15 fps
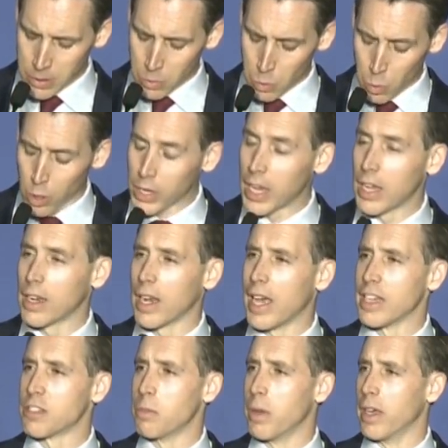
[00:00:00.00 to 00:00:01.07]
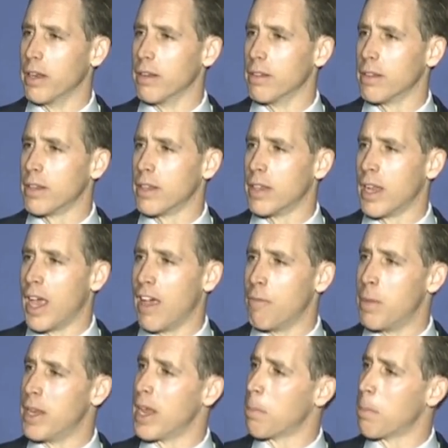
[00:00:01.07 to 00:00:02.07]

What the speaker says: Working class men have been a